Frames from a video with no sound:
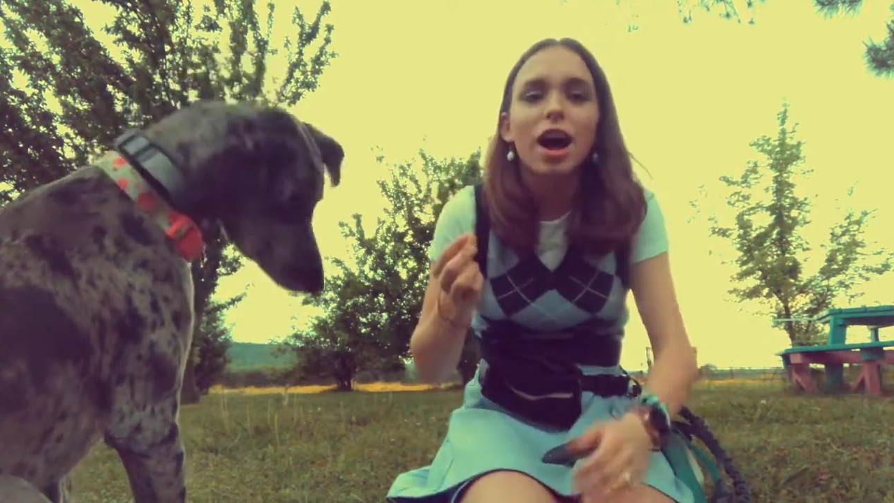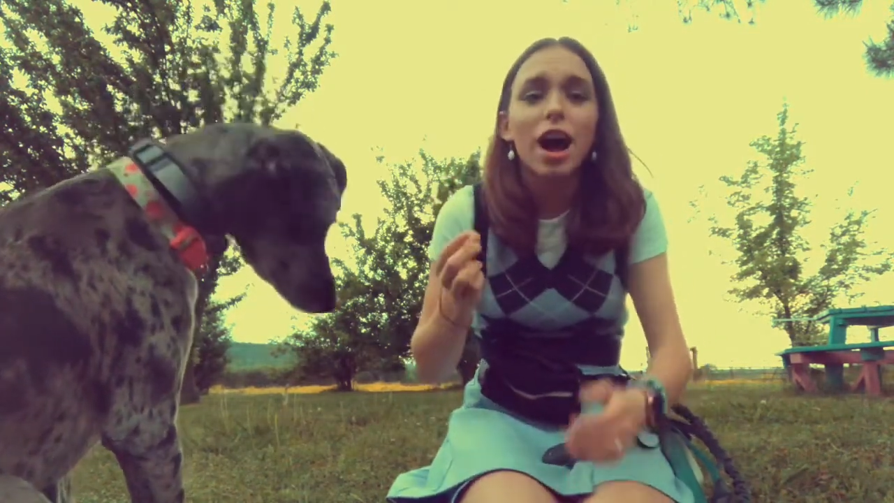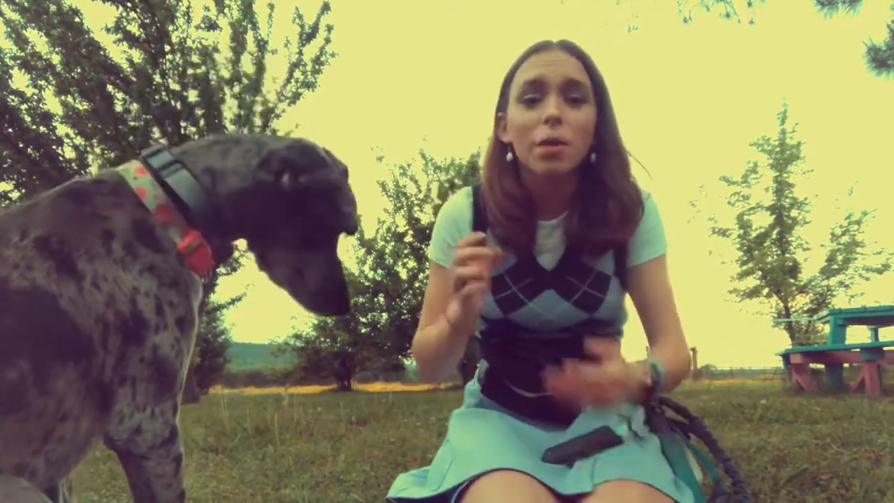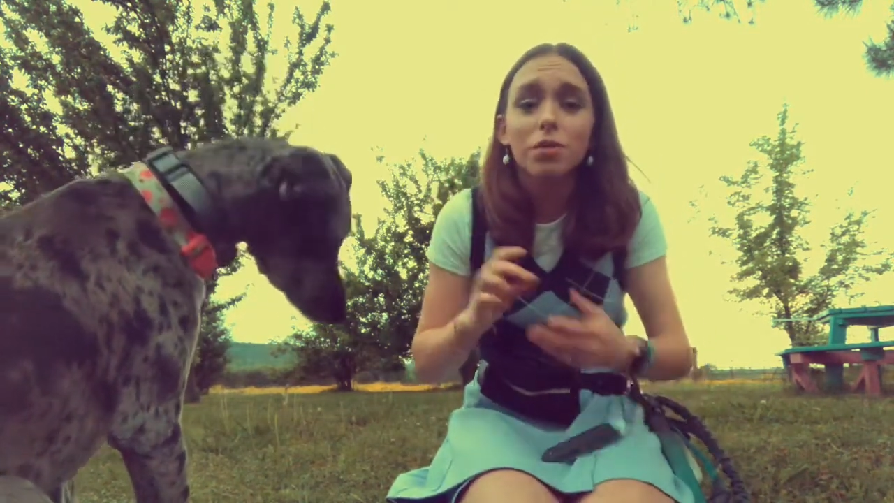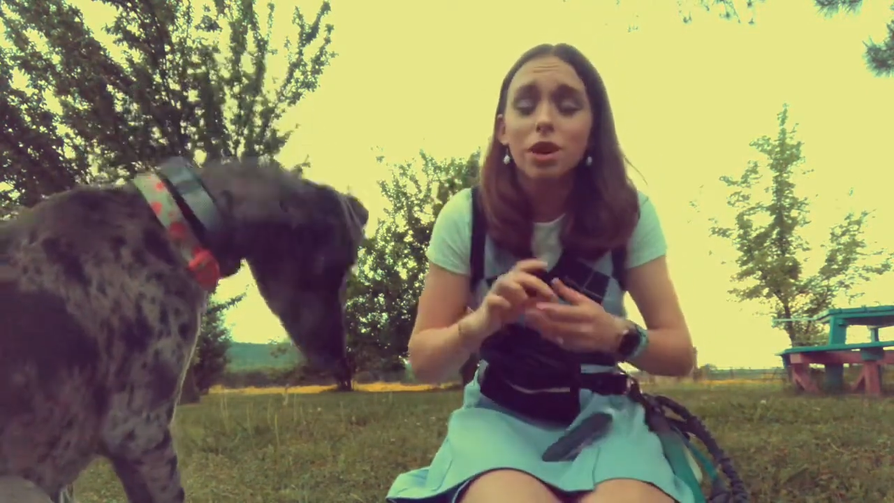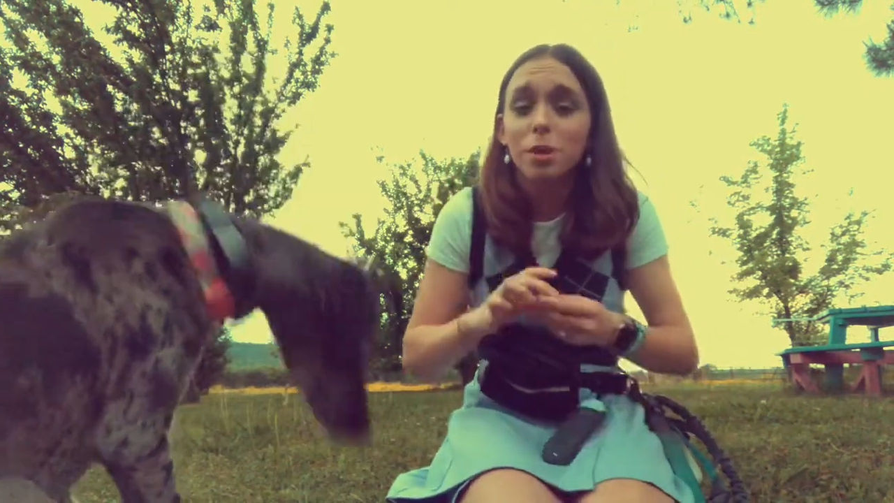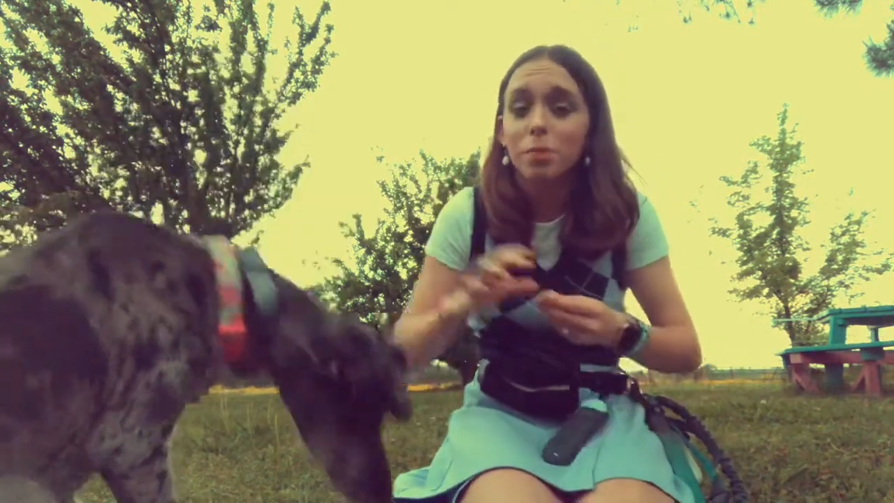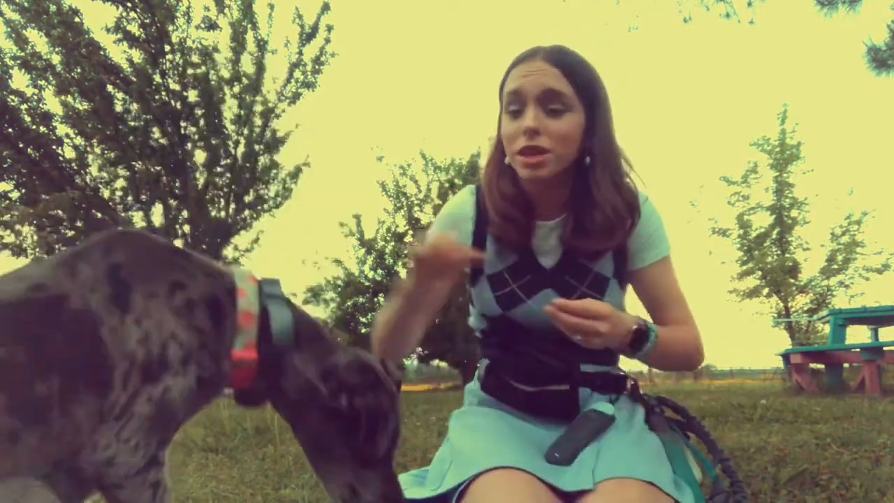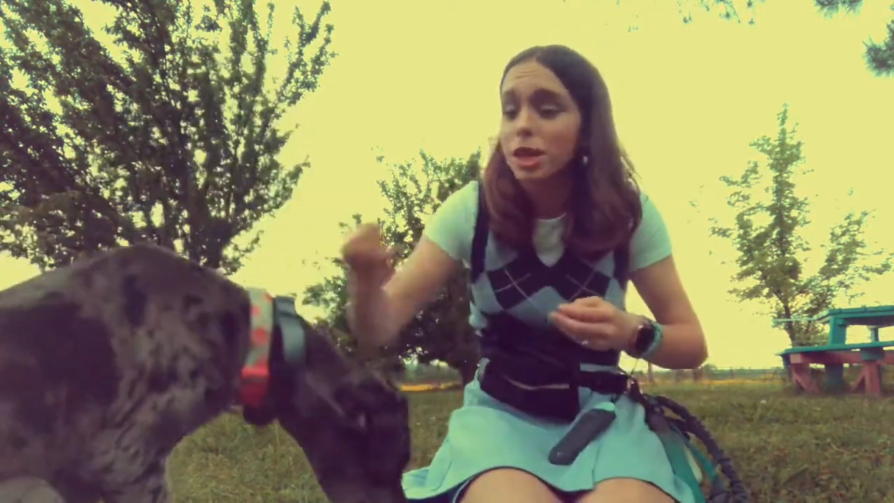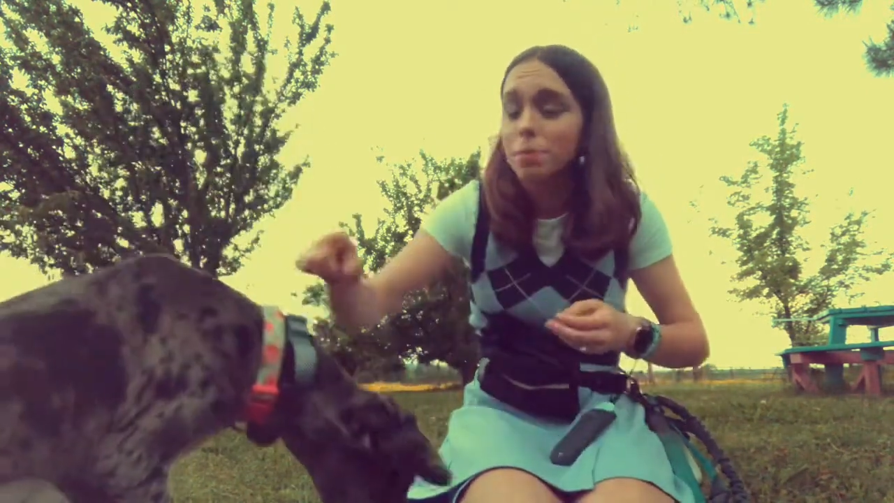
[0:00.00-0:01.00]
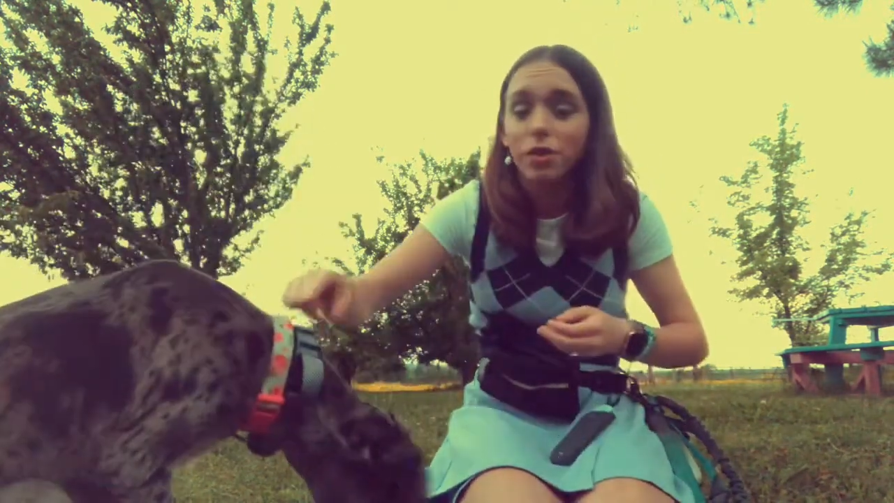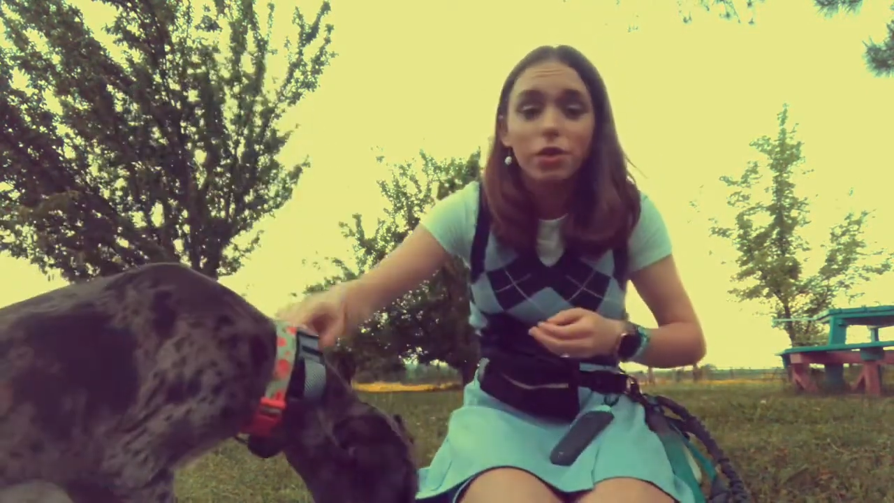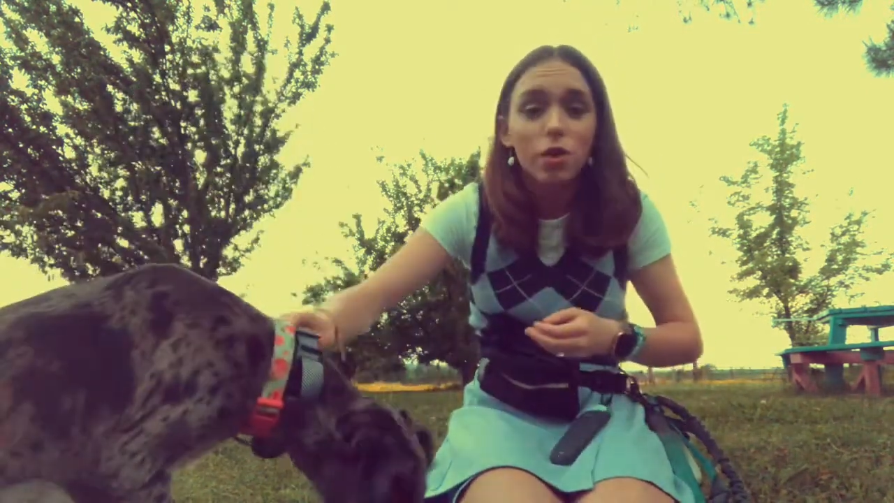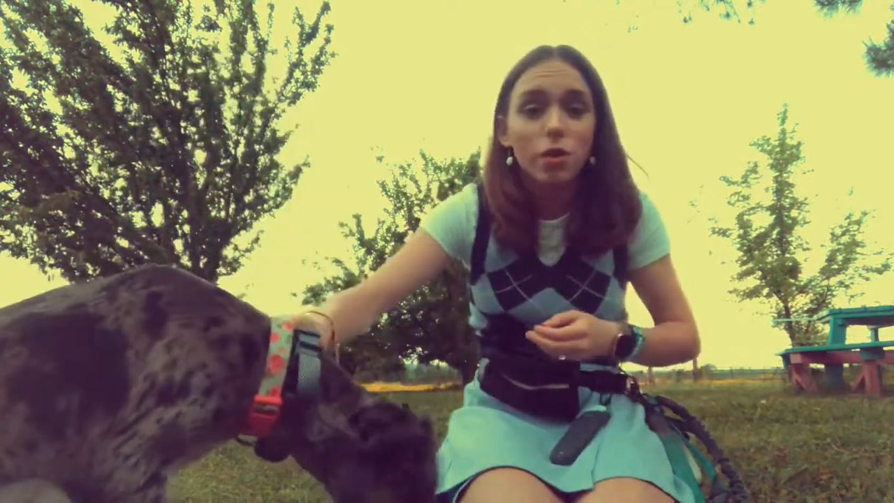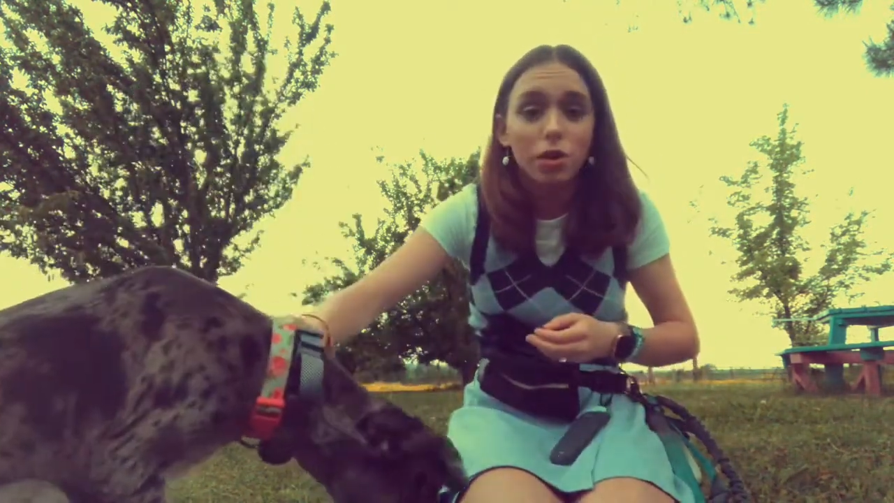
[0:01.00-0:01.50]
I would recommend keeping the
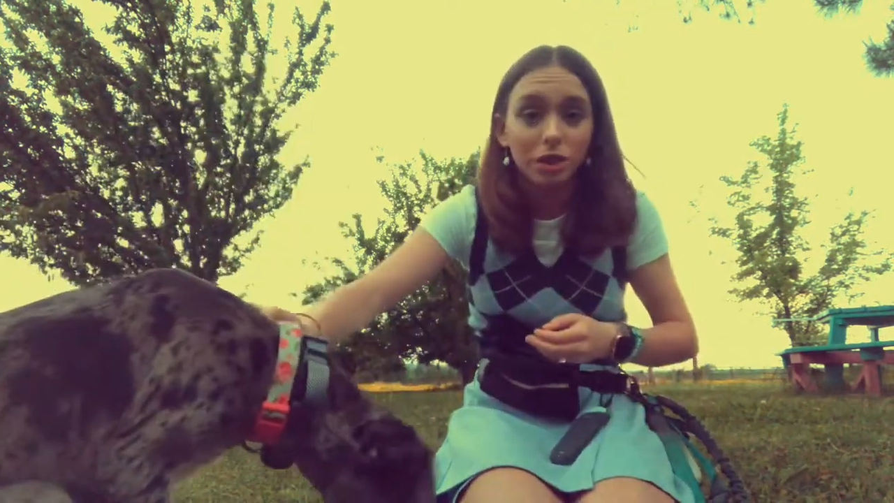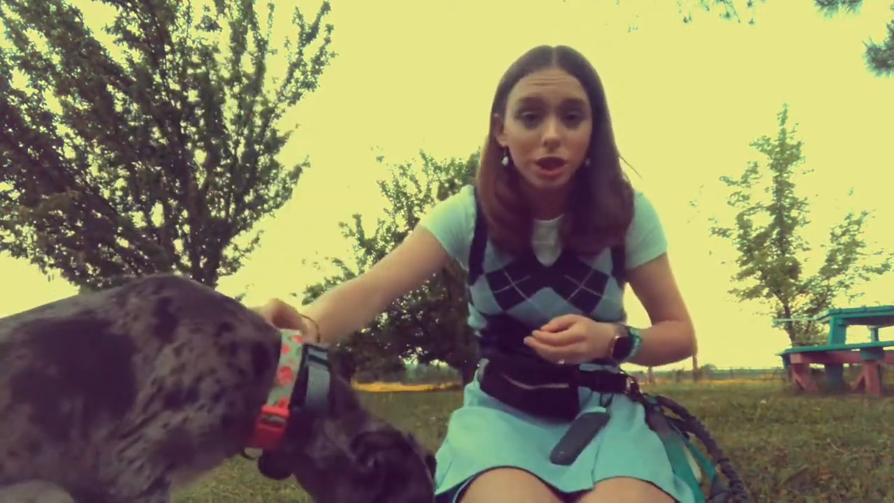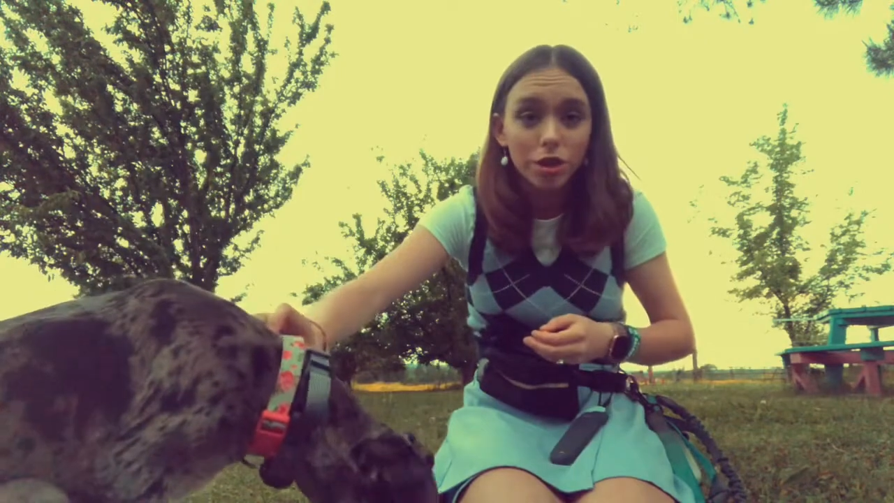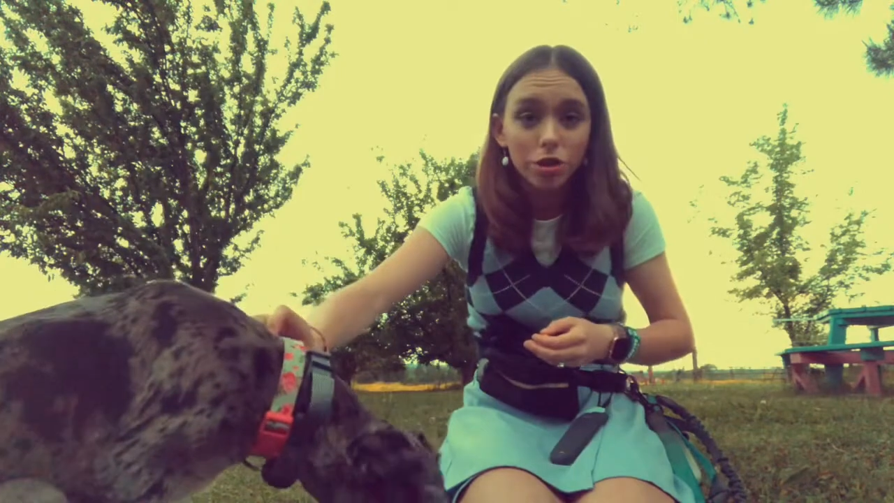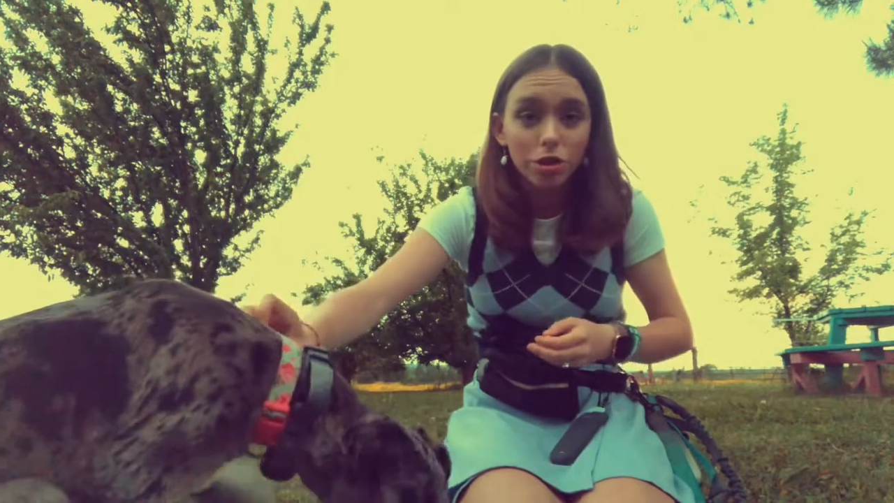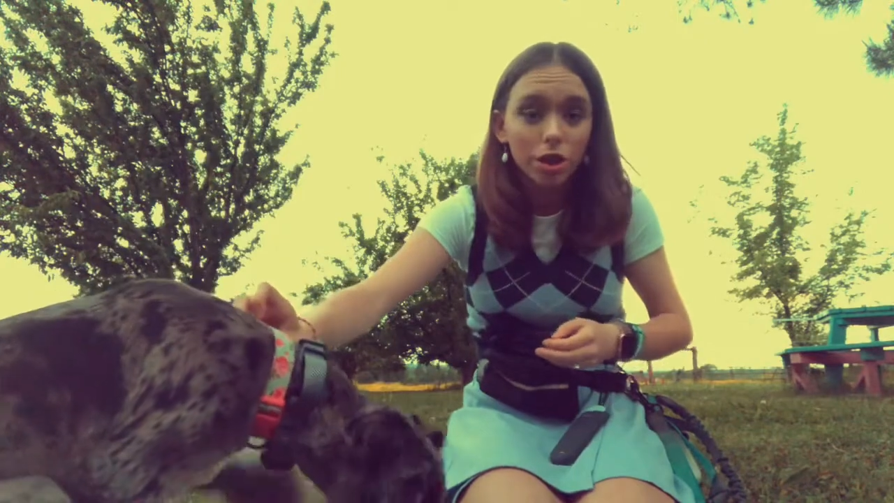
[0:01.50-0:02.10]
dog on a leash.